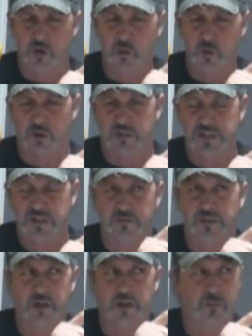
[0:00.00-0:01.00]
few other quotes
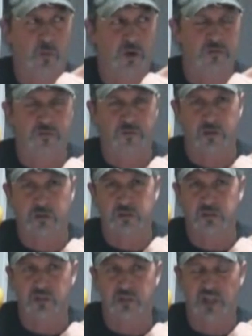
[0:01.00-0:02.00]
that are very important
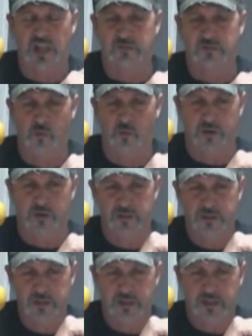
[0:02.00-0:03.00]
for July
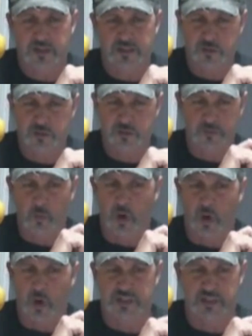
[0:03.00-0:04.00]
4th. This one's
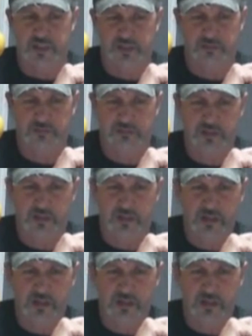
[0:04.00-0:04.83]
from Washington.